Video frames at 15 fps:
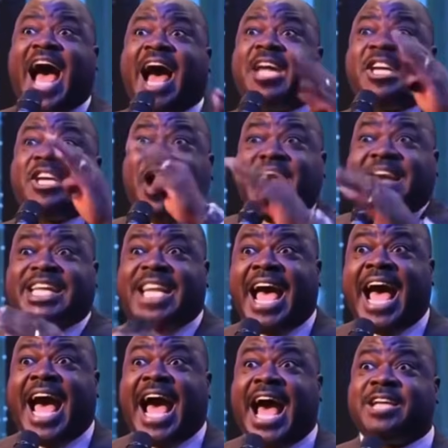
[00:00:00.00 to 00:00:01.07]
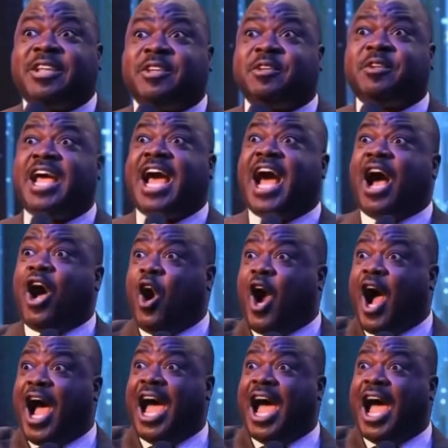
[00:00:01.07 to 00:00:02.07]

with them, they will tell you,